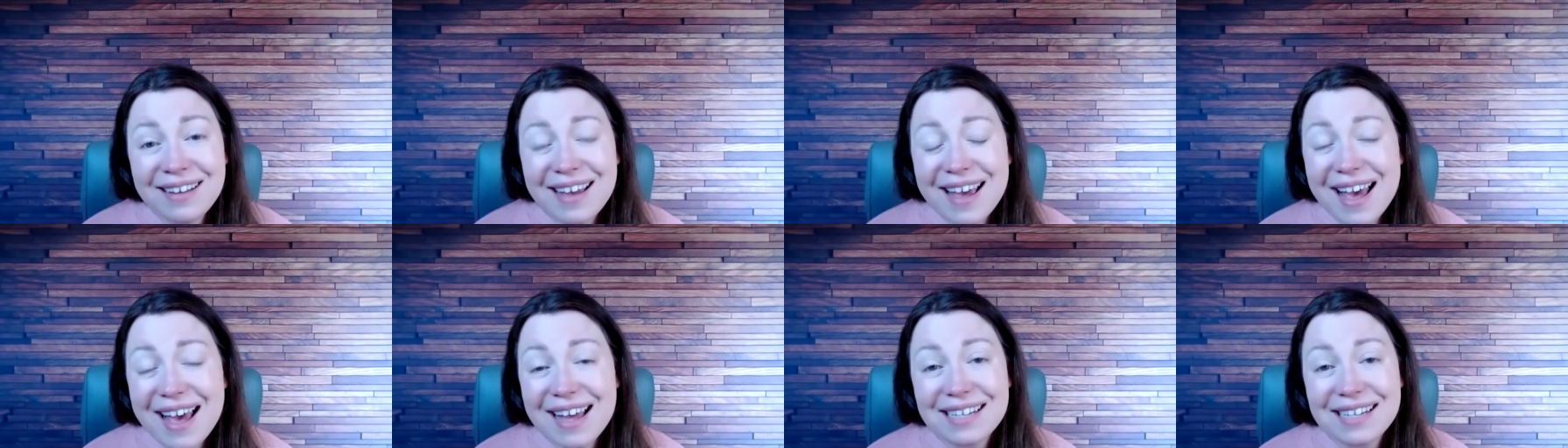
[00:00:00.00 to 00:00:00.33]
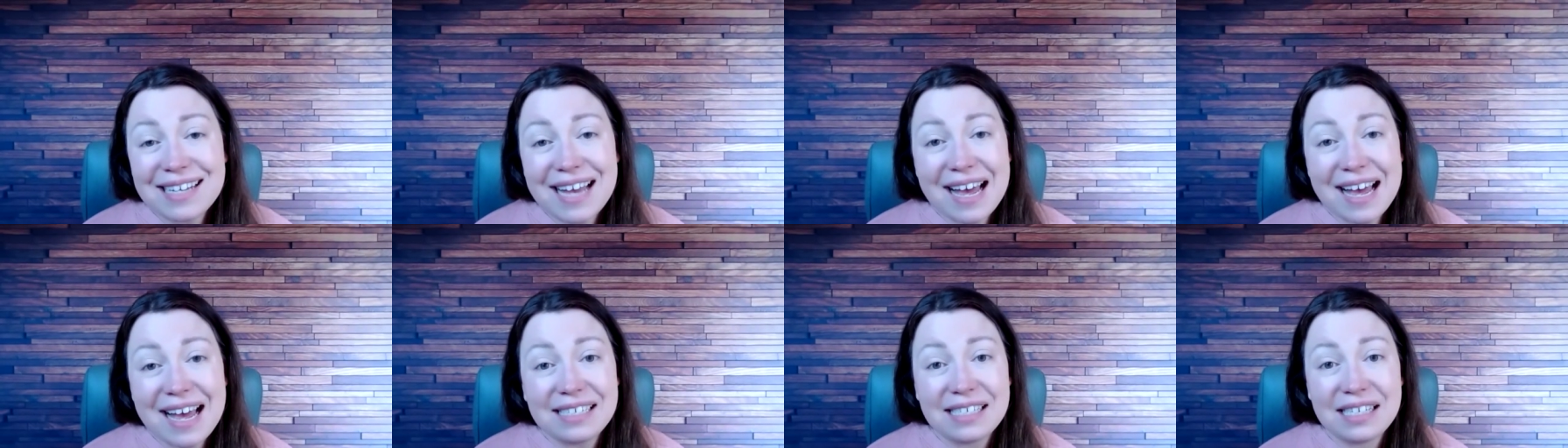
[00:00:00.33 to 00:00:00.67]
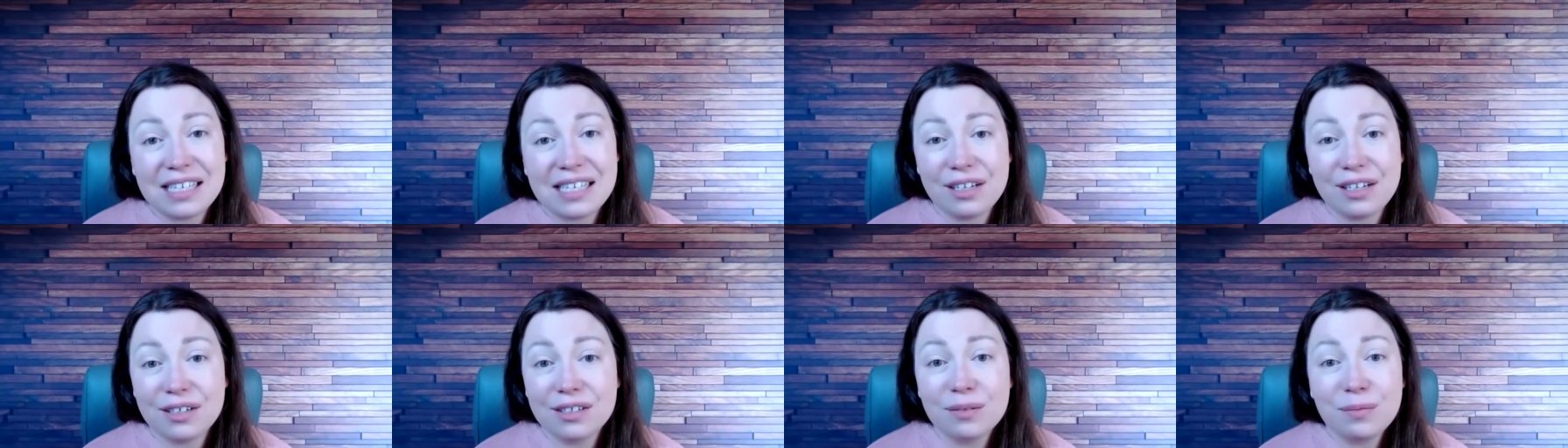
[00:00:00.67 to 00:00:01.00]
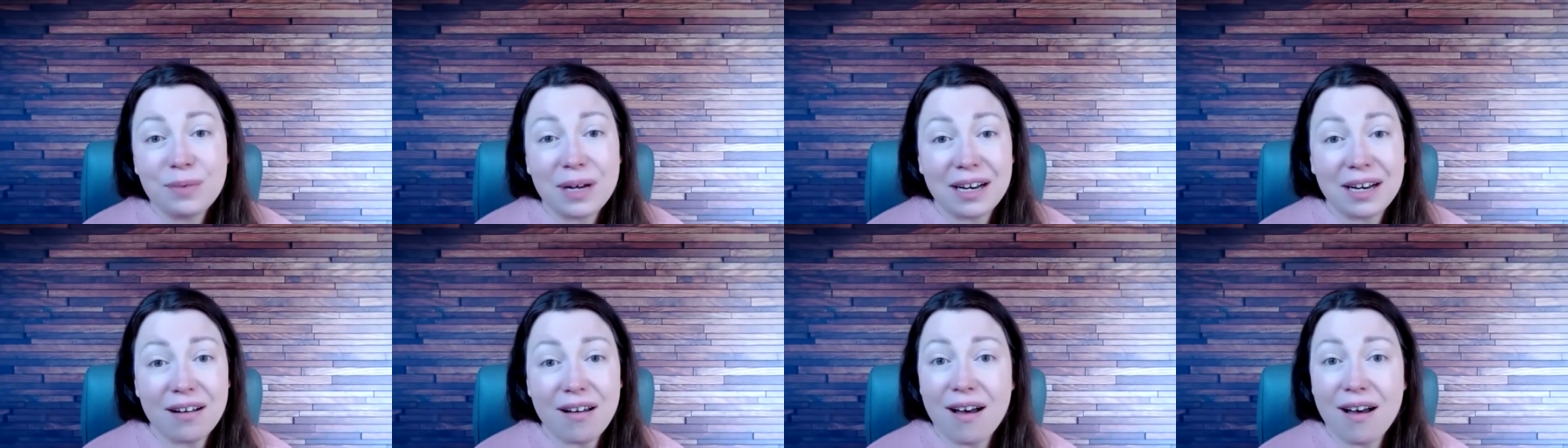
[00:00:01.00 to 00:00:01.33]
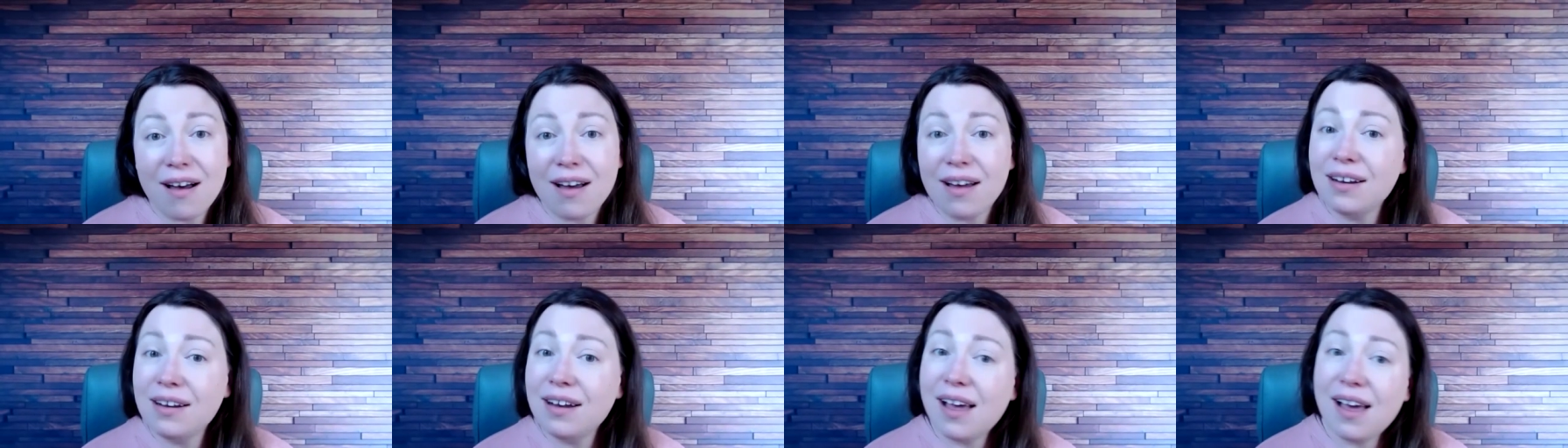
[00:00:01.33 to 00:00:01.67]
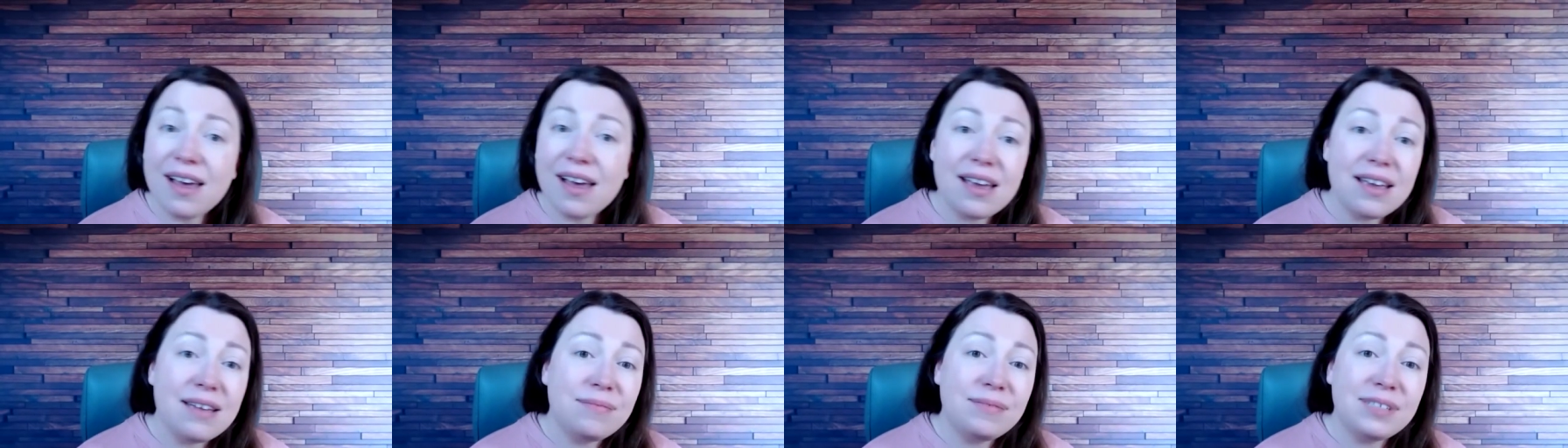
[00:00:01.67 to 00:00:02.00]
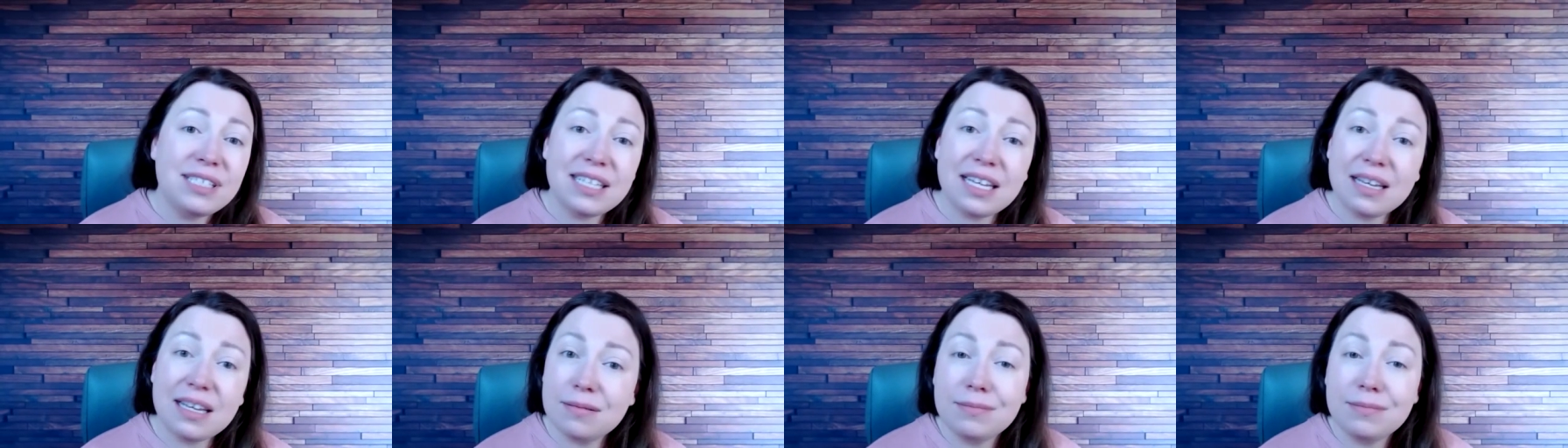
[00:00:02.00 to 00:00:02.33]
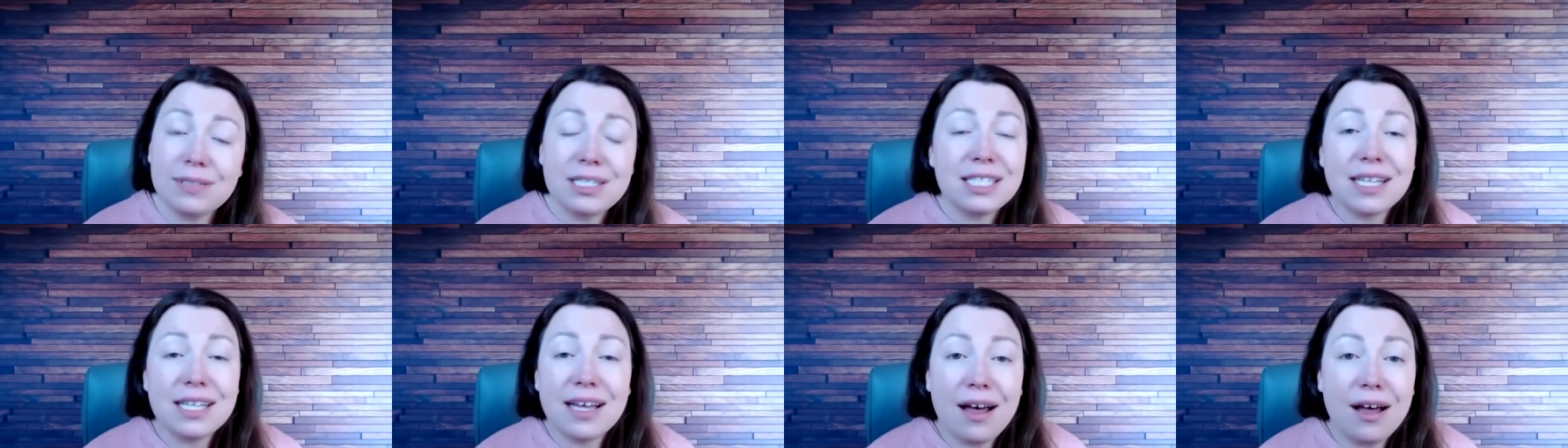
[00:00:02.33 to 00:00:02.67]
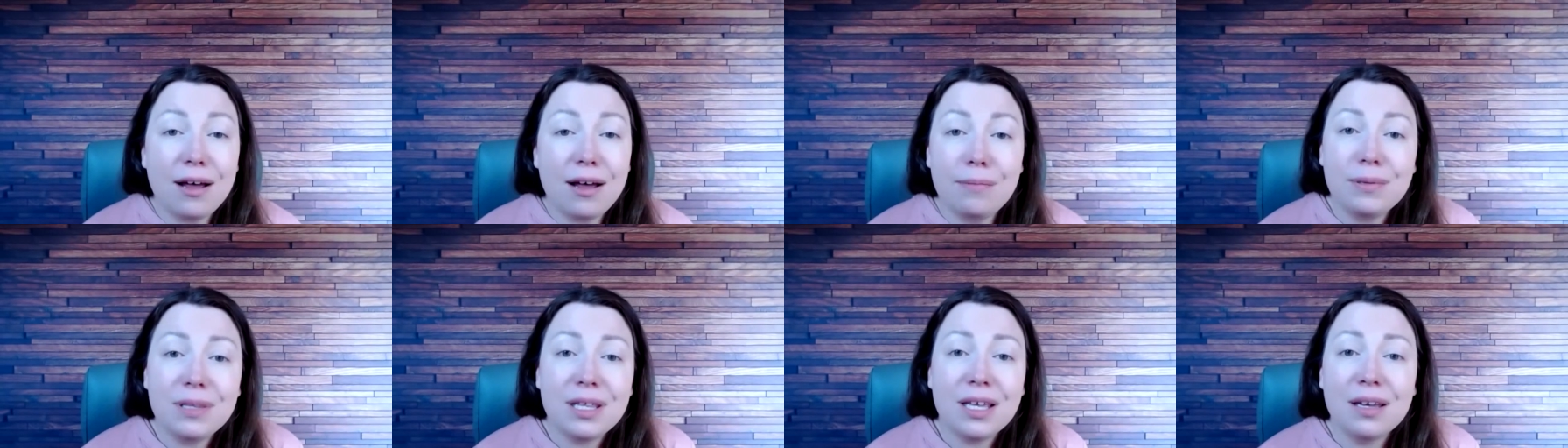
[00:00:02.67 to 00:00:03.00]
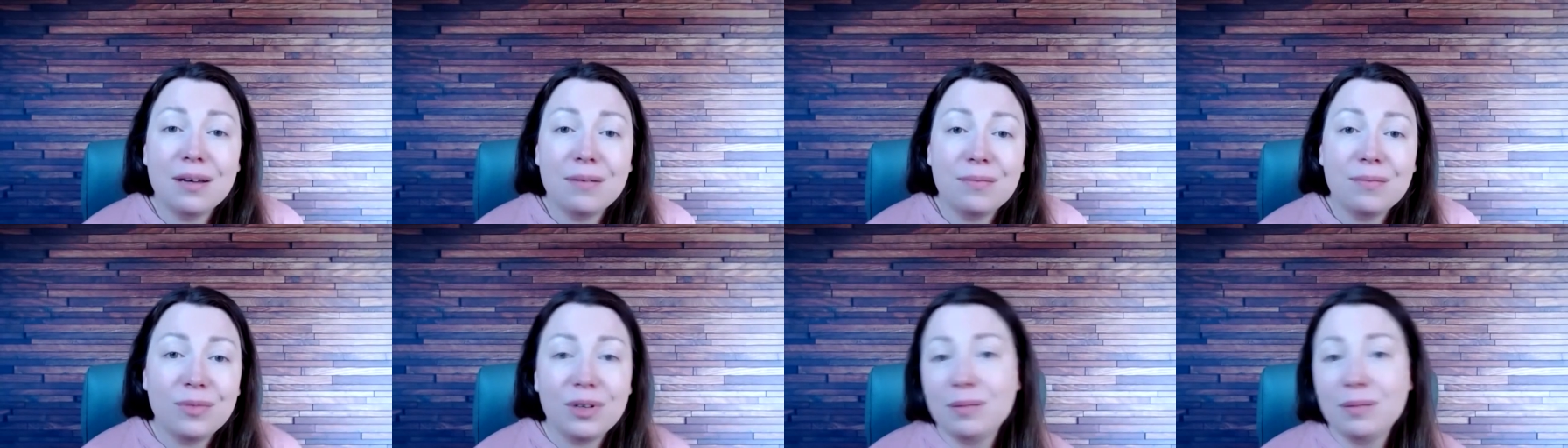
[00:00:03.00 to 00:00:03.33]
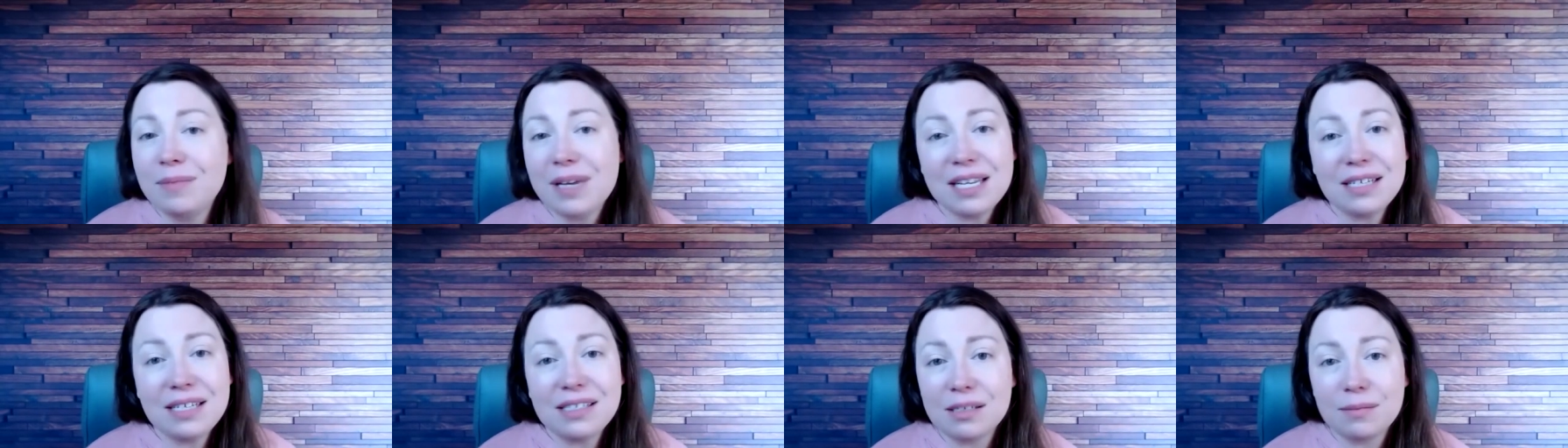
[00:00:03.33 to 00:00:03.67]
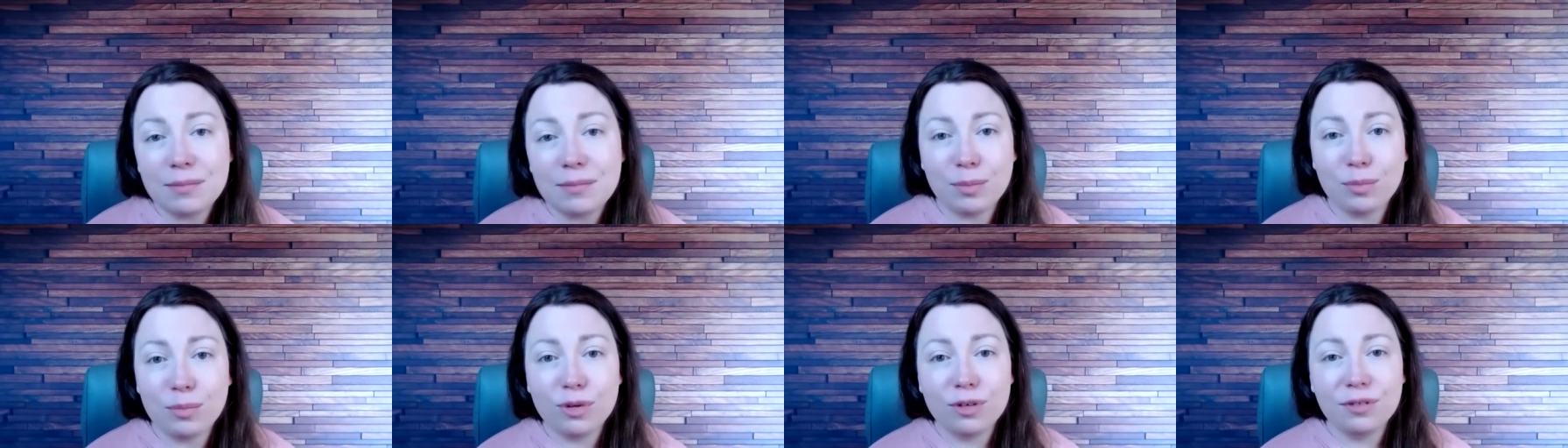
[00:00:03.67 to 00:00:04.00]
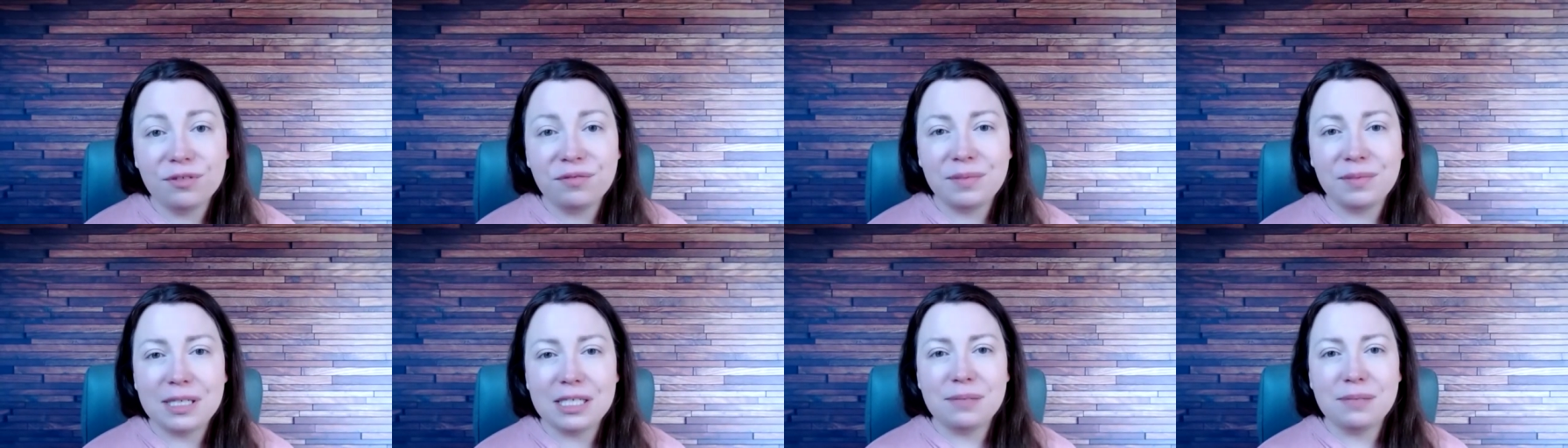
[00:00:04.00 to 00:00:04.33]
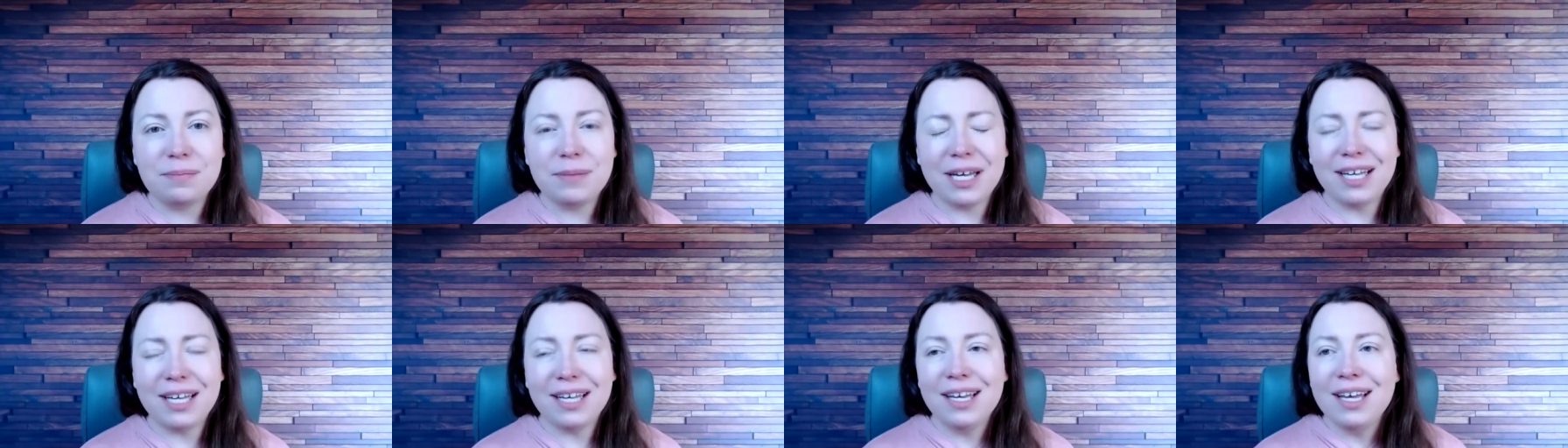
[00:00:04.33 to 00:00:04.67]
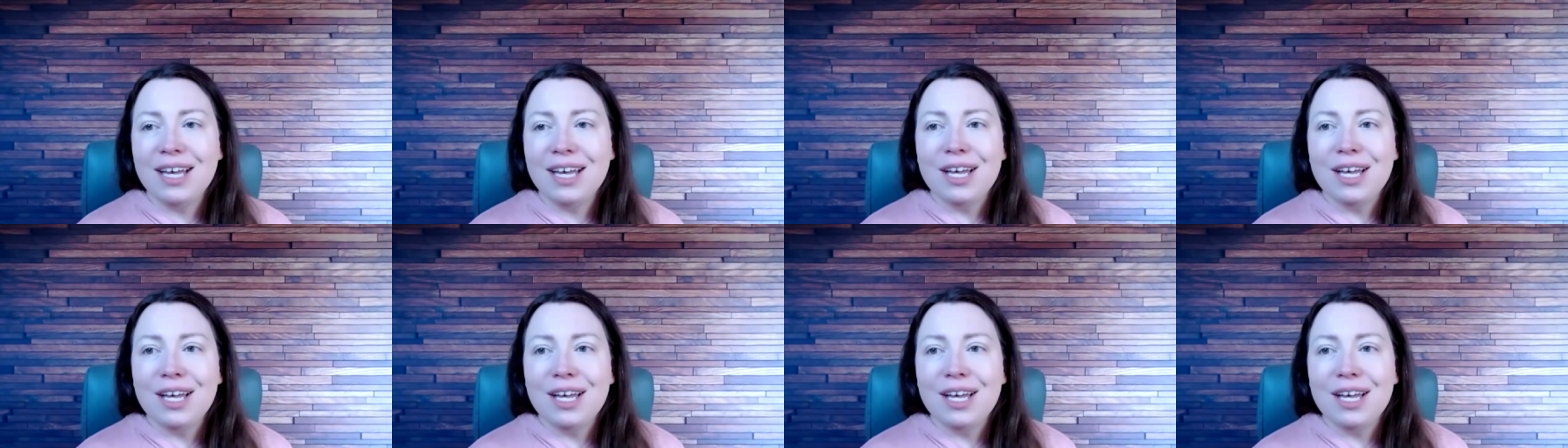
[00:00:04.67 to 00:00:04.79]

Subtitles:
And as the year went on, I was able to help them. We made some improvements, but